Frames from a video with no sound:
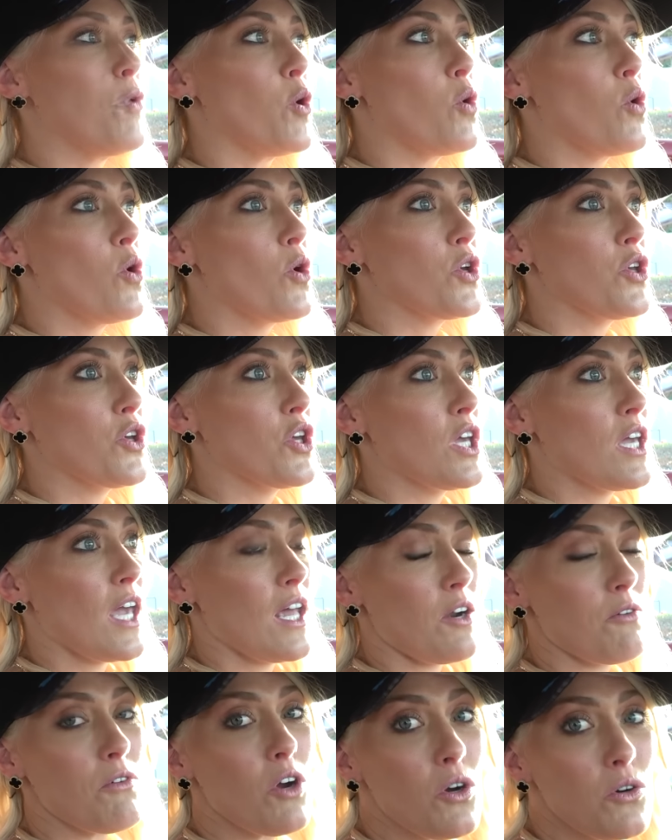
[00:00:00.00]
Or you could
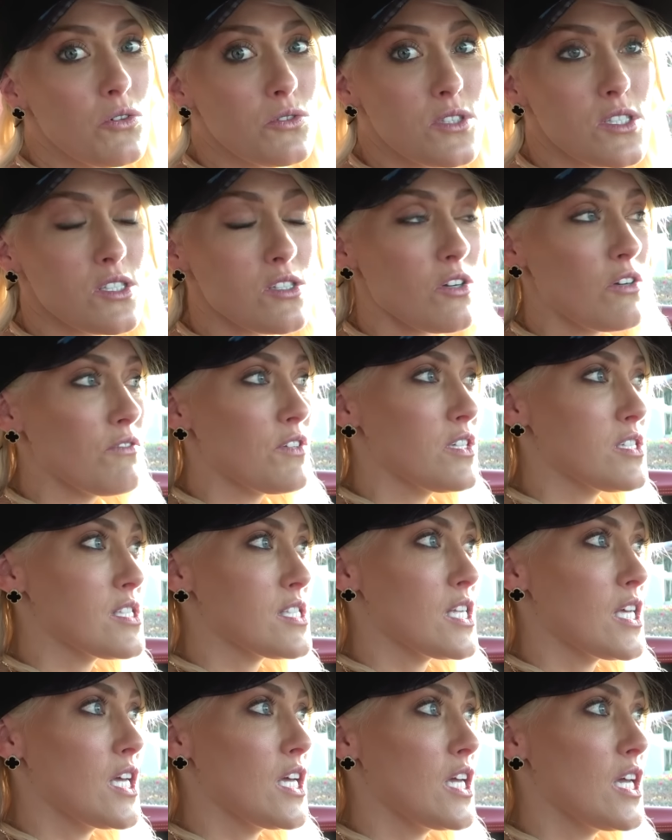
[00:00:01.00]
get a Rolls,
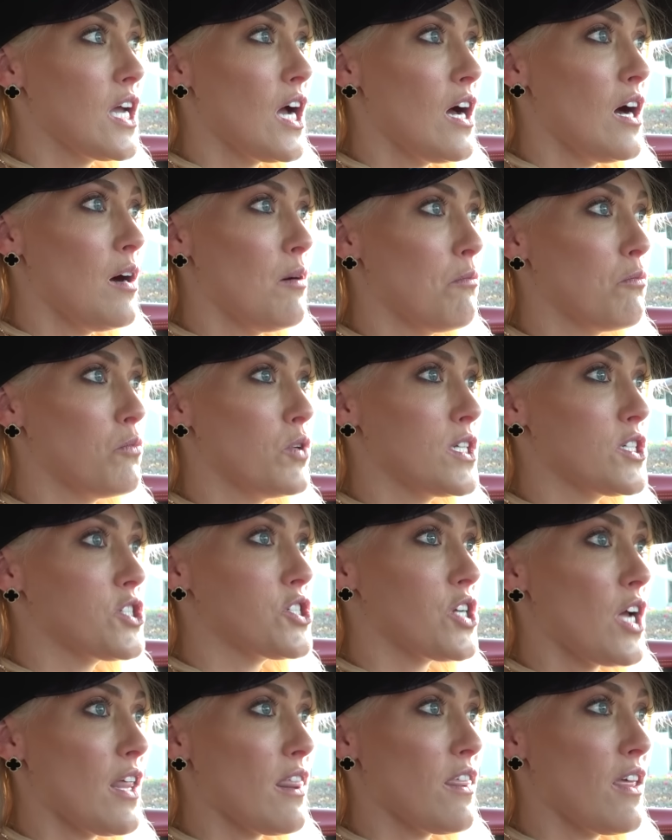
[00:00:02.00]
obviously, um,
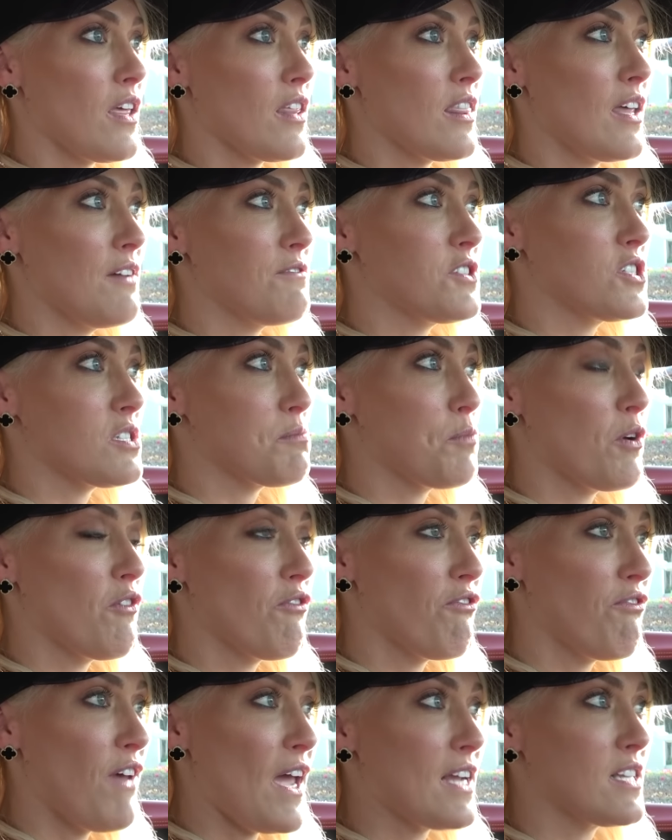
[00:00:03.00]
which I think they've just
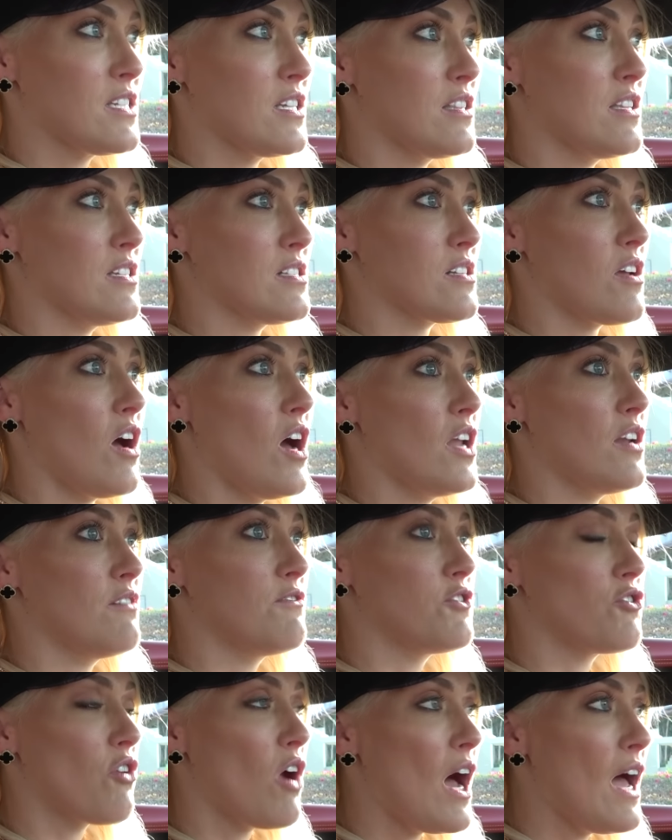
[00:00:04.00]
perfected this kind
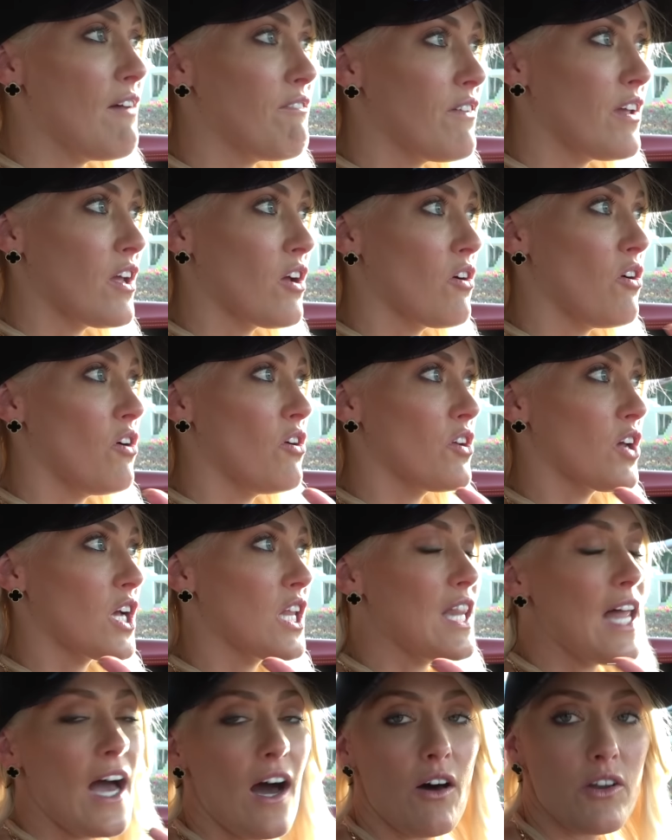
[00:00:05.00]
of driving on a
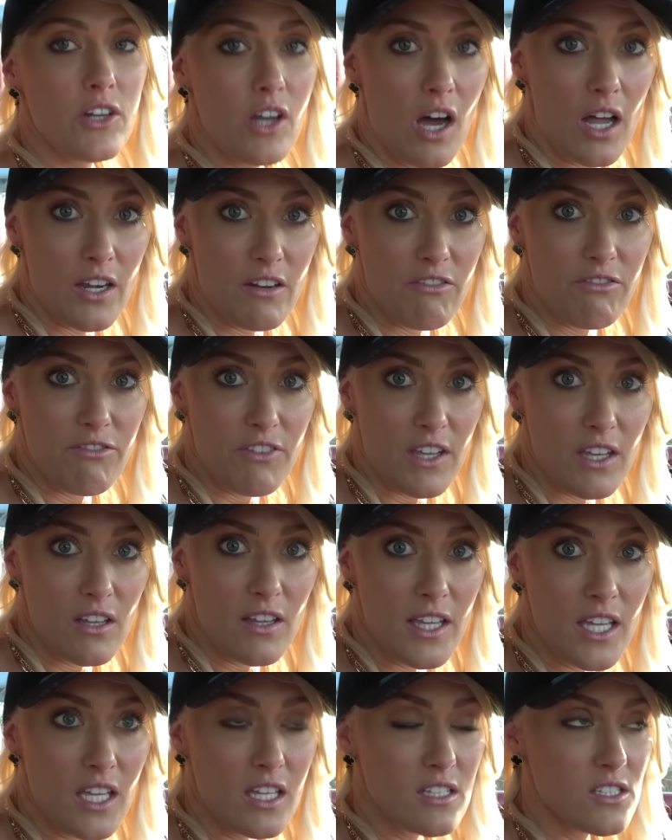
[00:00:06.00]
cloud kind of
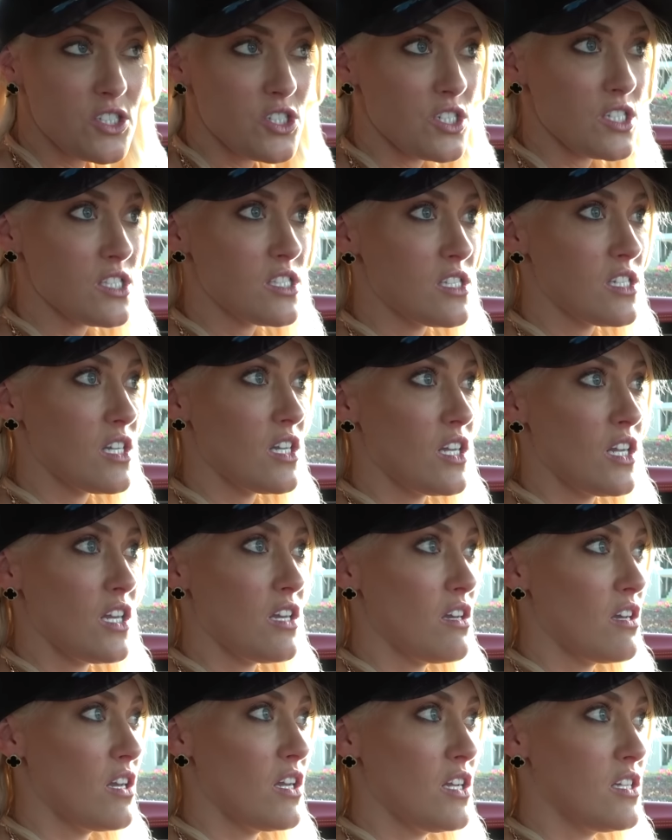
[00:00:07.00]
feeling. It just,
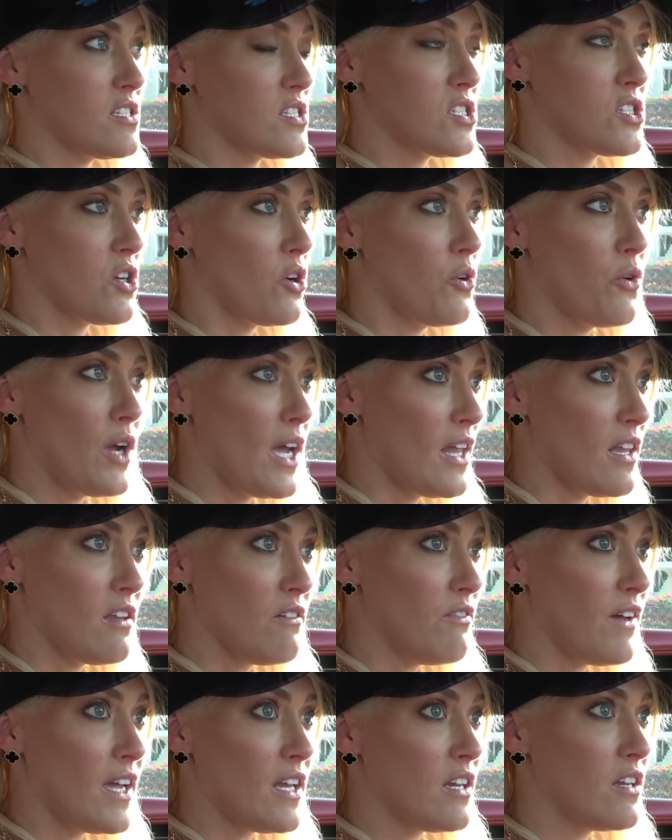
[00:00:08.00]
it is so
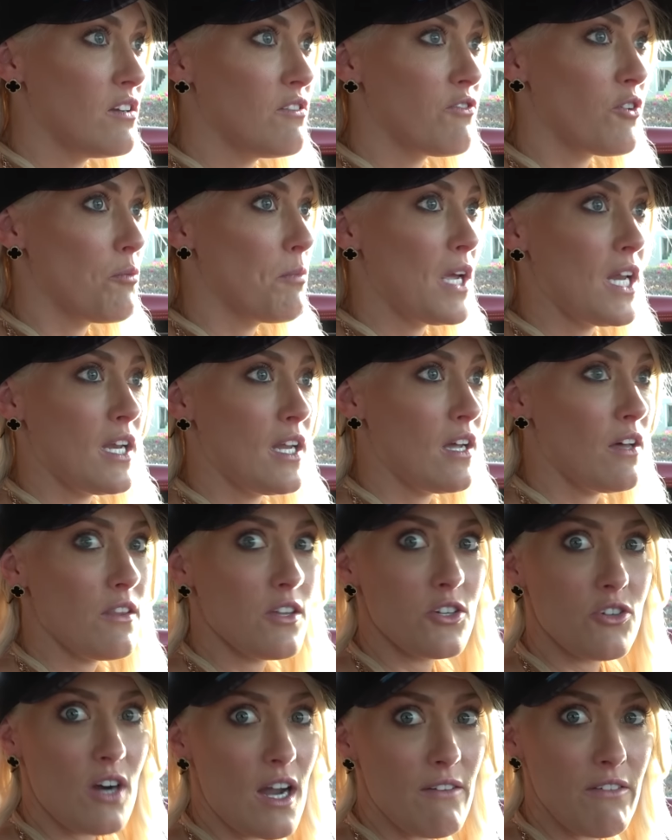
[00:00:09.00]
elevated from any
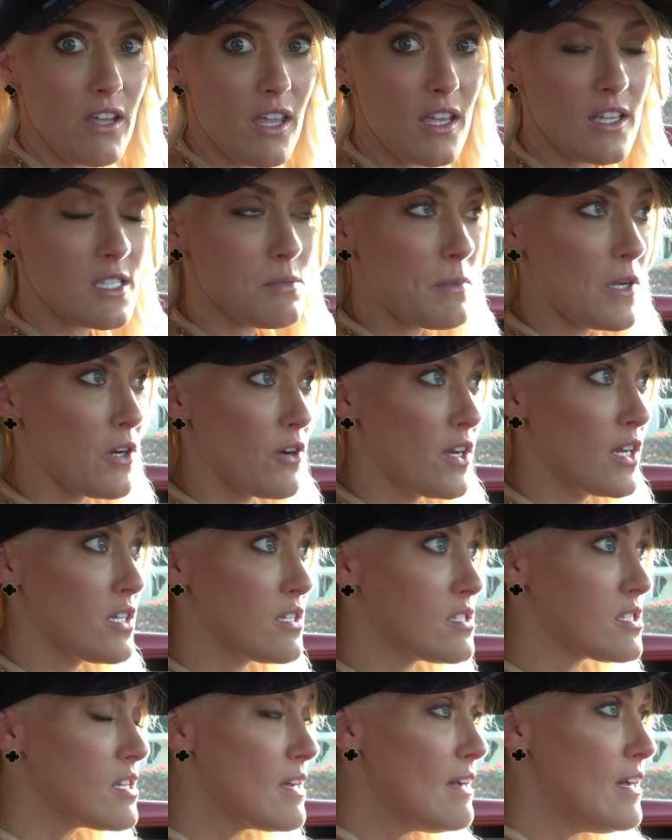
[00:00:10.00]
other driving
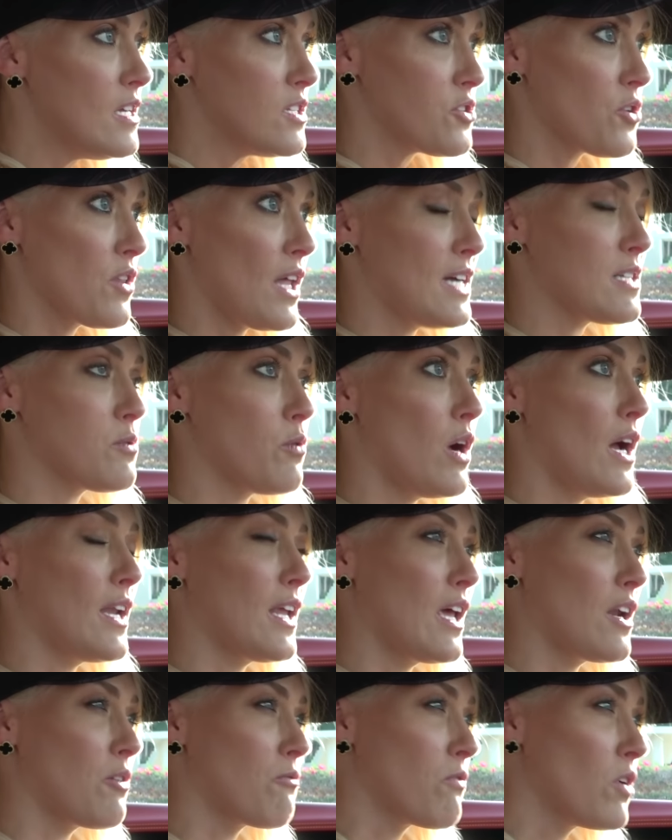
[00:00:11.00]
experience. So that's why
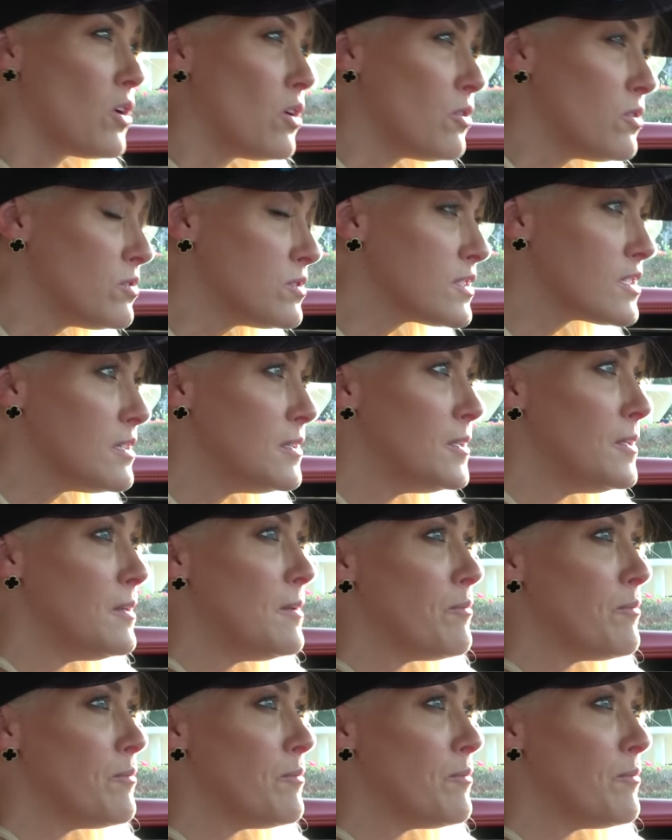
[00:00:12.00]
I'd get a Rolls.